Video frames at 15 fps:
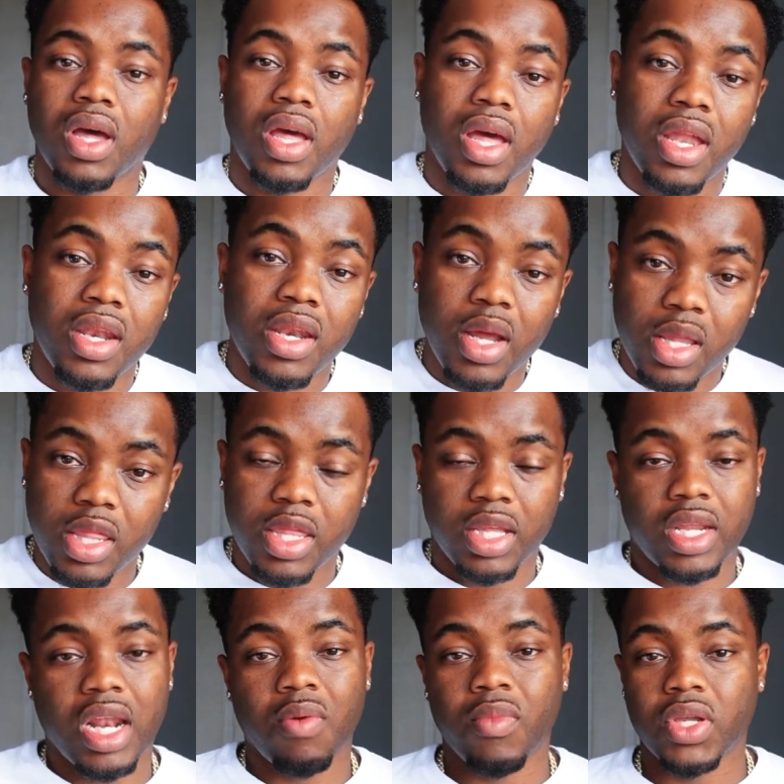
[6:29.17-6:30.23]
Another thing
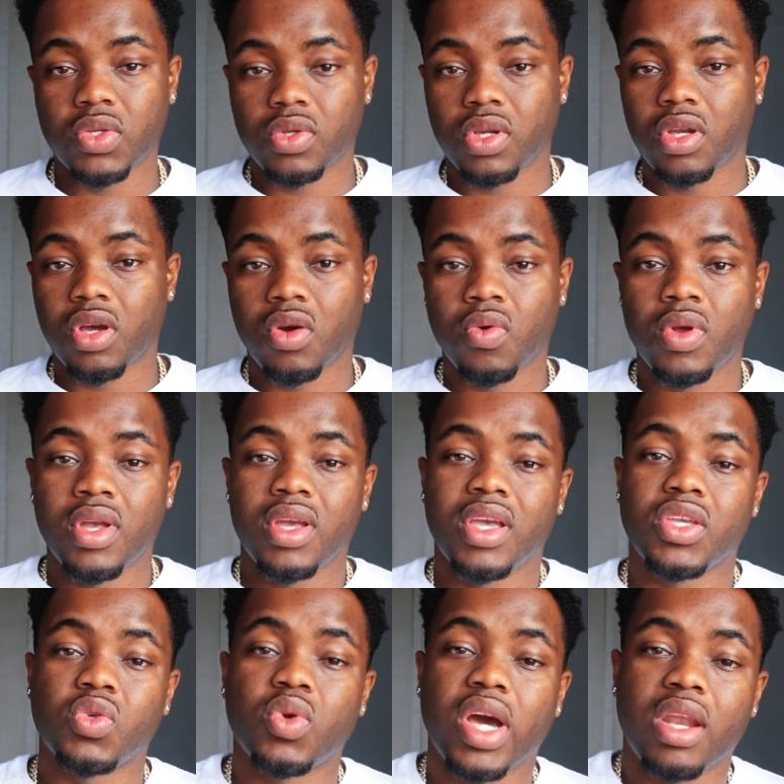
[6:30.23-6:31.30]
that I want you to know
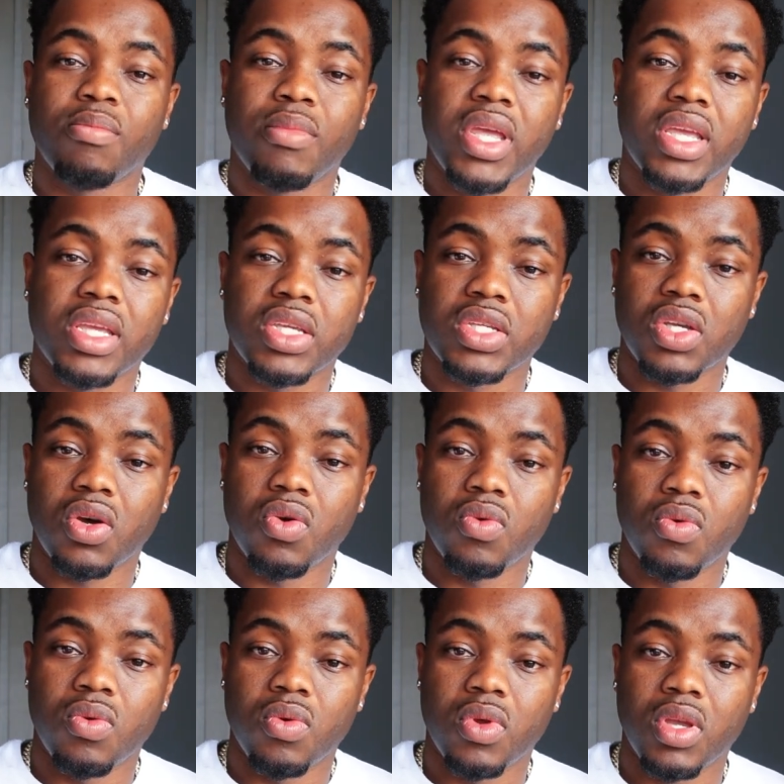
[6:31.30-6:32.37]
is you got to make it so
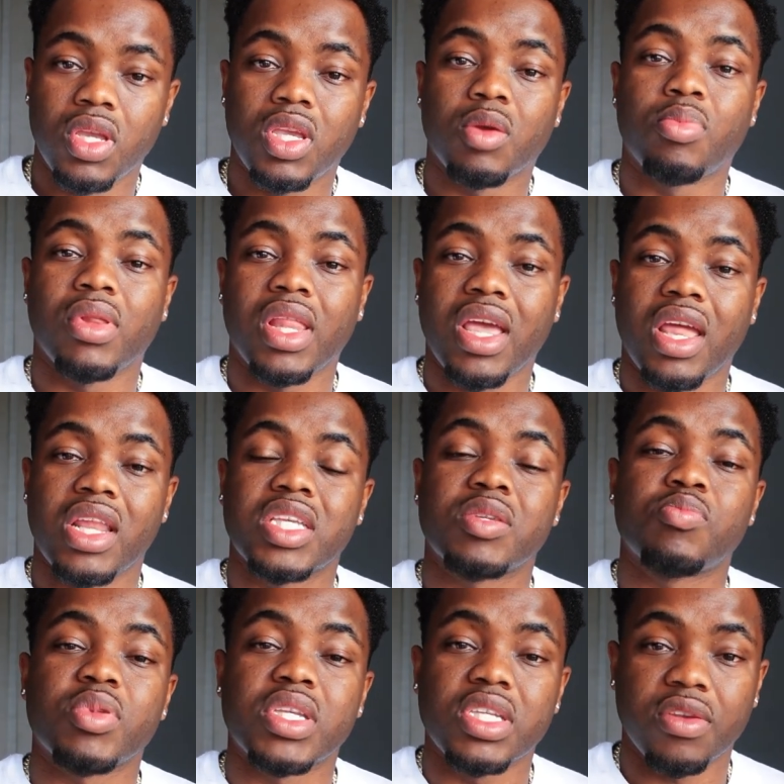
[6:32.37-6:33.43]
your plan is
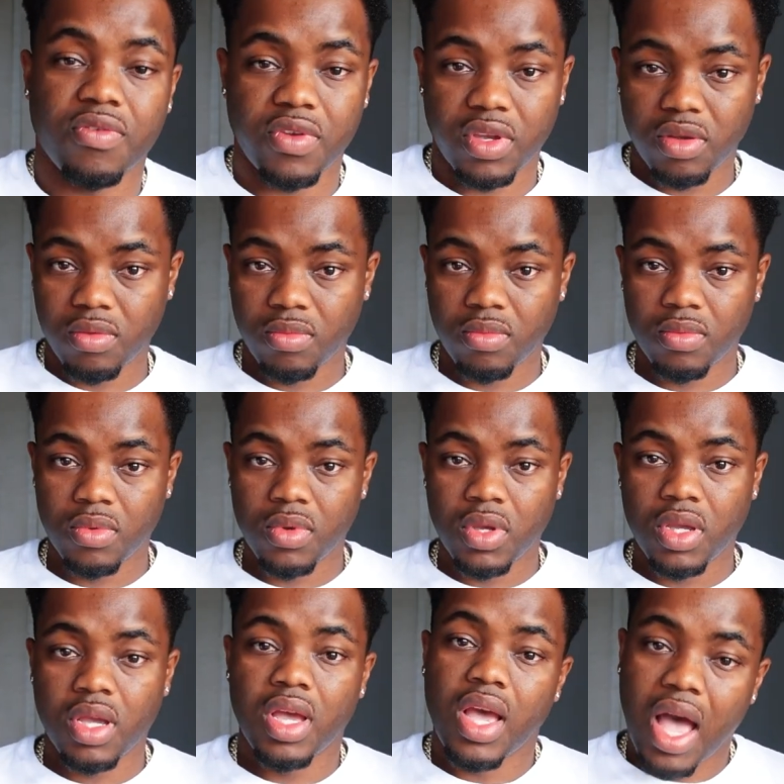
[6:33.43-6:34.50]
specific.
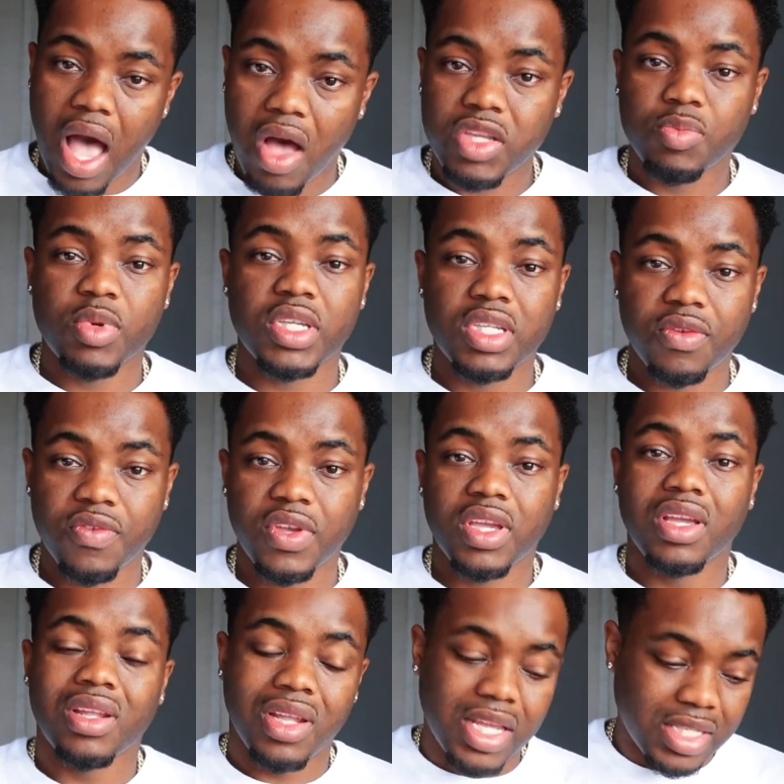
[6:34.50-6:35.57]
How specific?
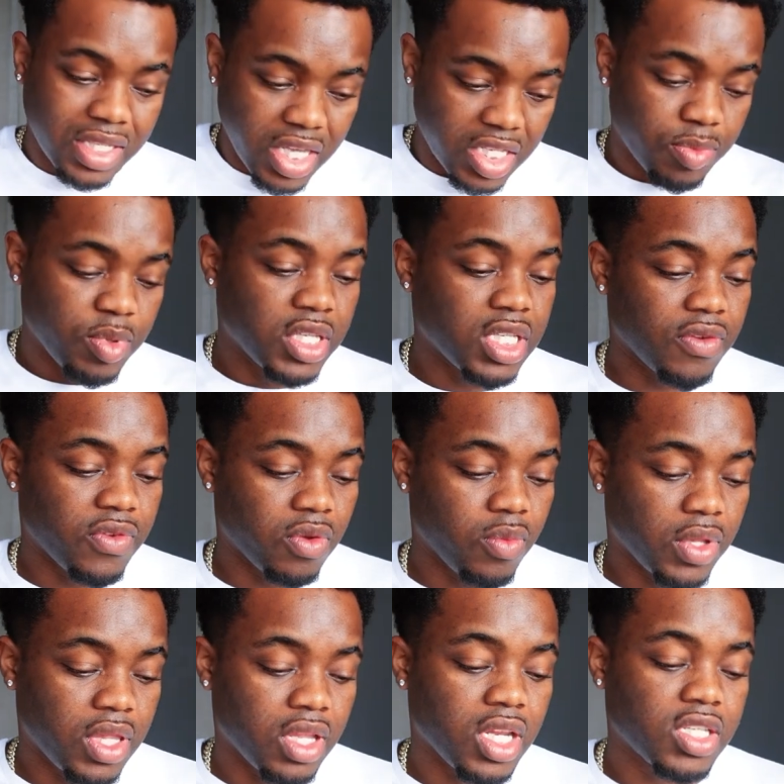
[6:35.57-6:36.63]
Let's get specific
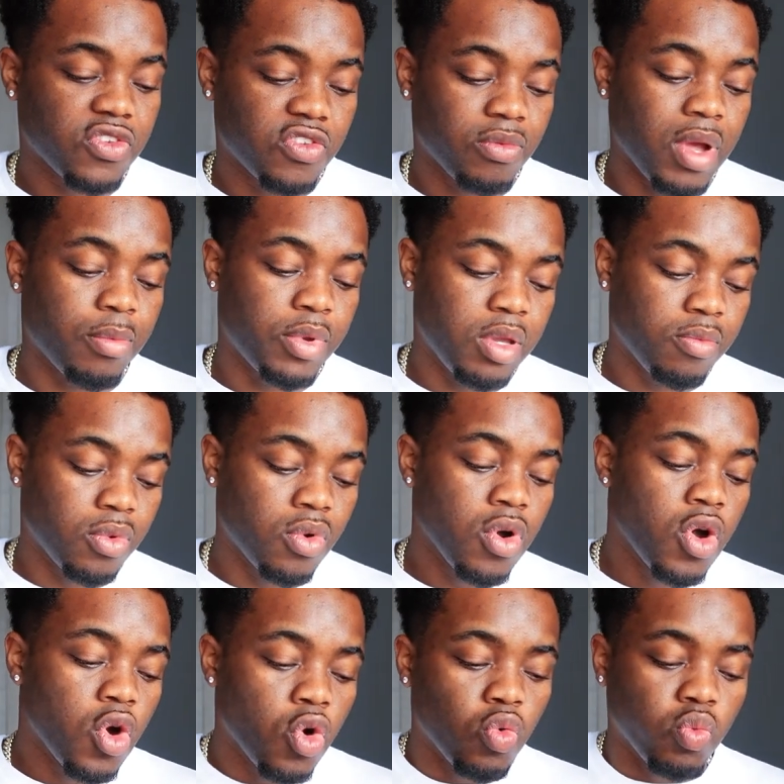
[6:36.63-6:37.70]
with it. This is for my people
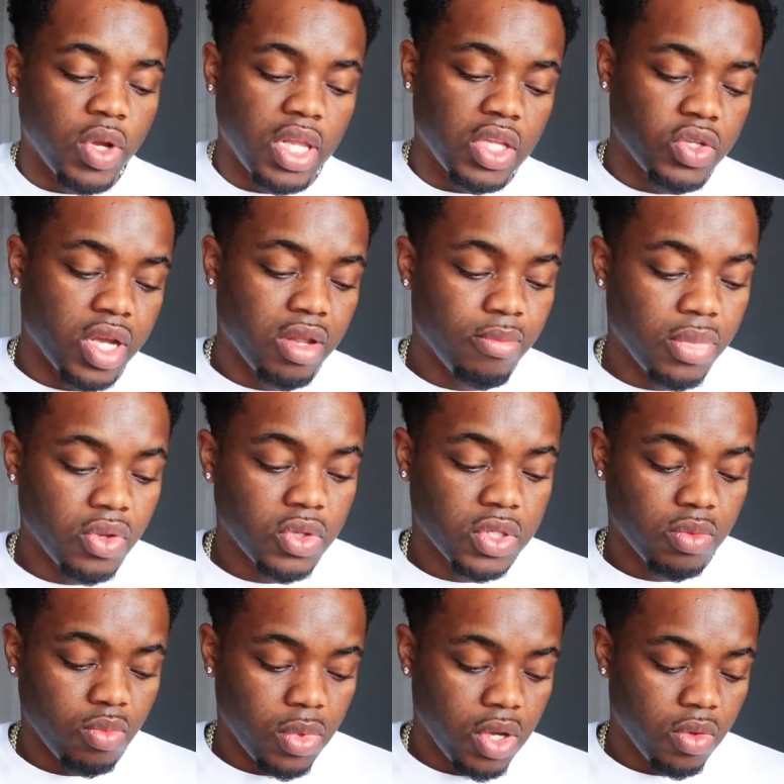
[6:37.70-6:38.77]
who really trying to build
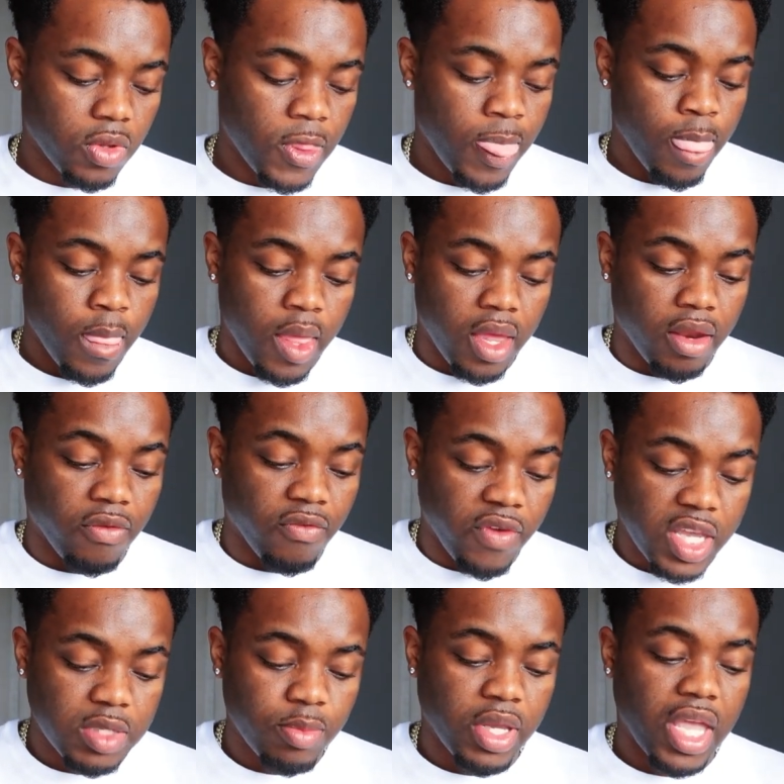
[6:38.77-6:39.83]
some wealth. An
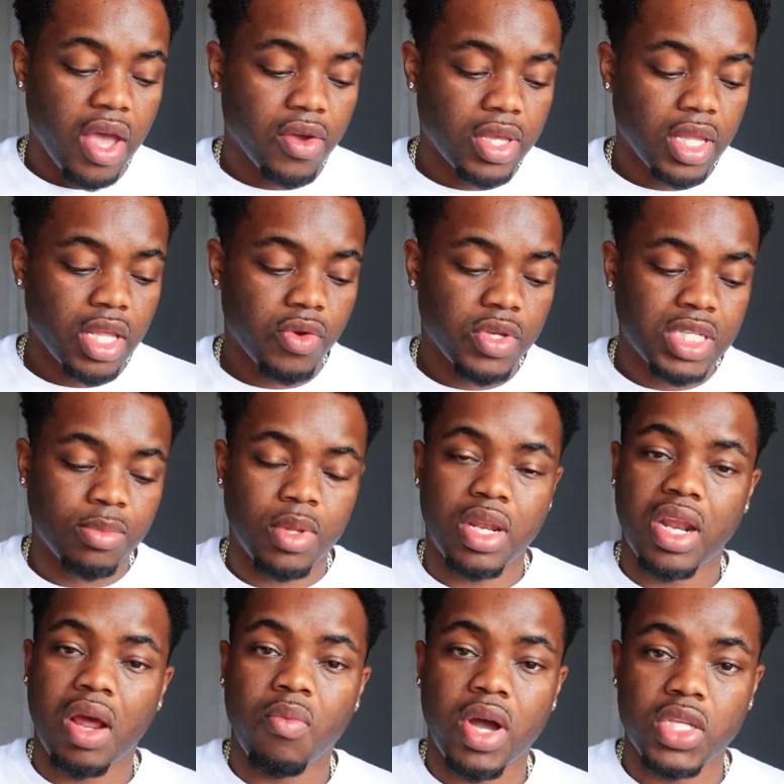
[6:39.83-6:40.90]
investment calculator is something
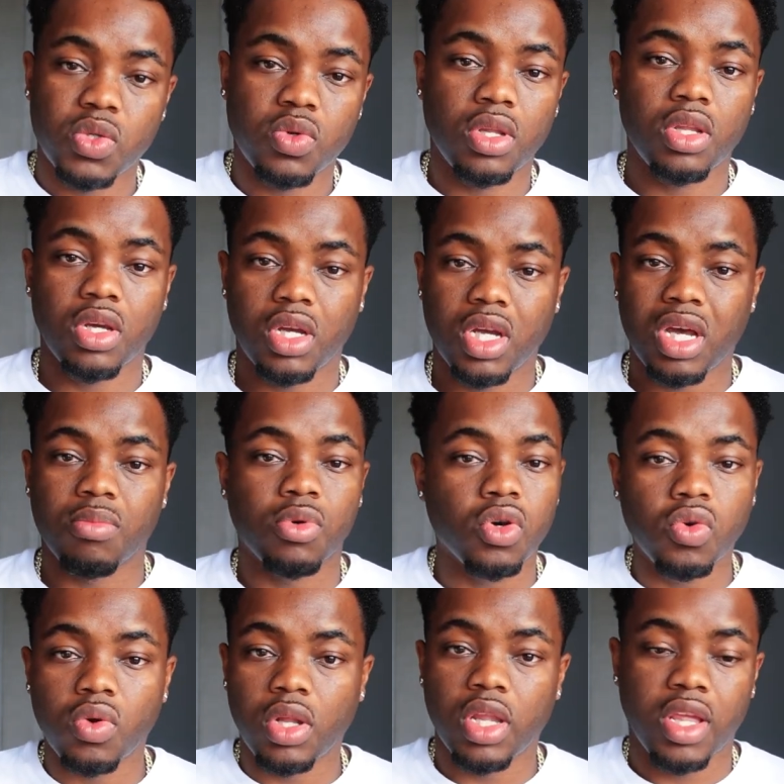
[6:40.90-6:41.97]
that I want you to look up.
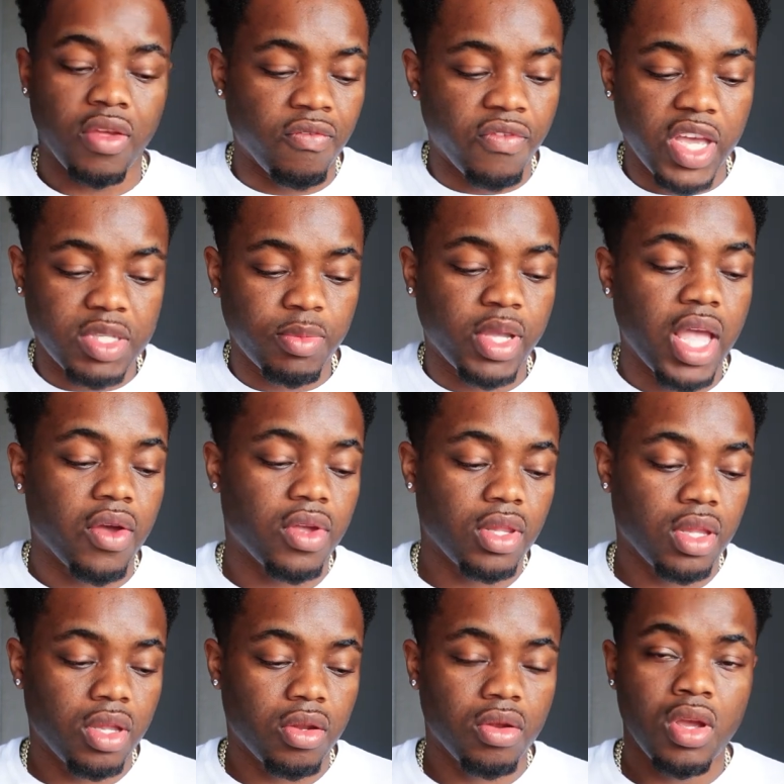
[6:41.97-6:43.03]
Google it, investment
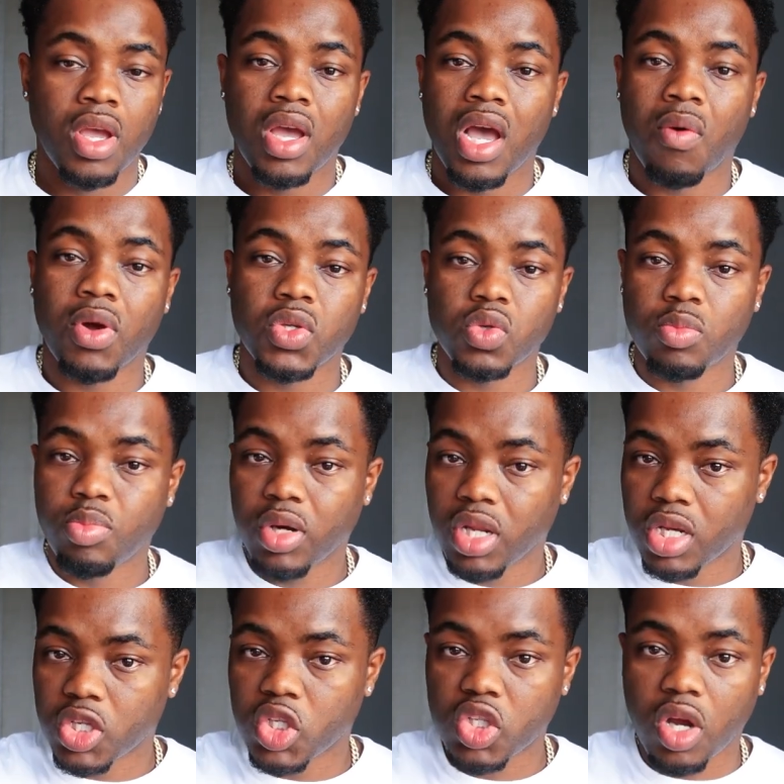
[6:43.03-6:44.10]
calculator. I want you to put
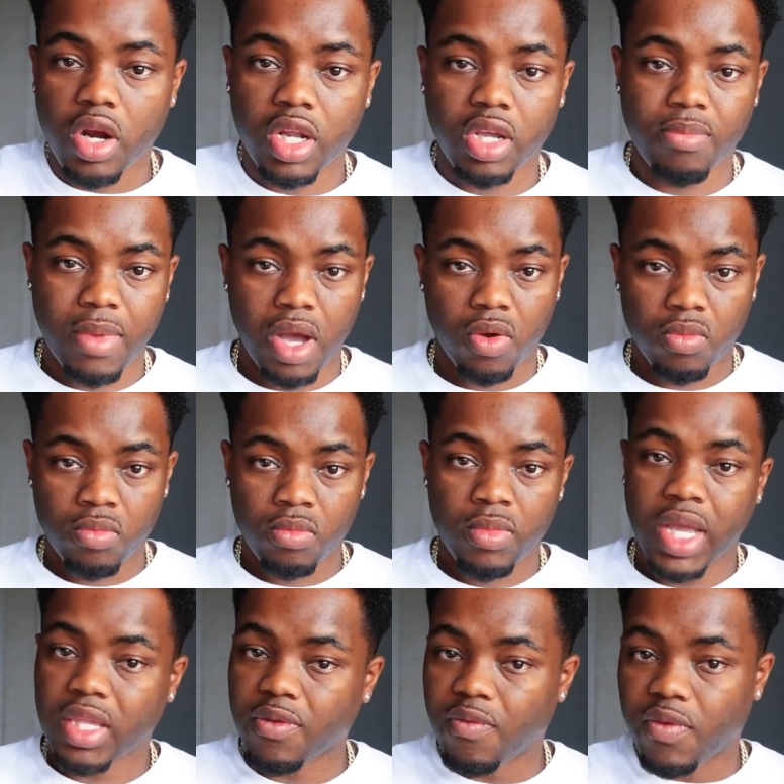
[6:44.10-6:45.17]
in a starting amount
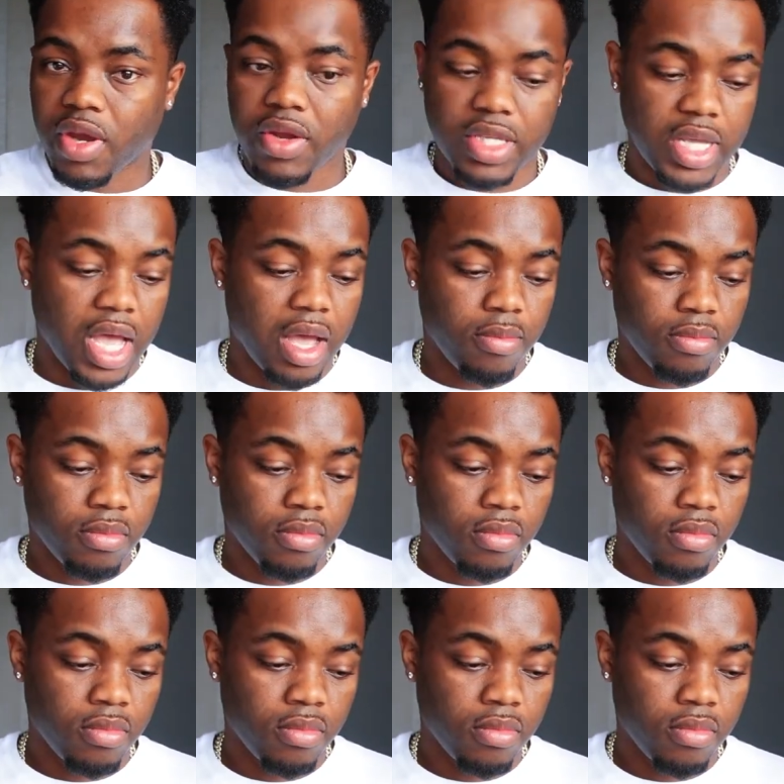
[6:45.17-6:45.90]
at the very top.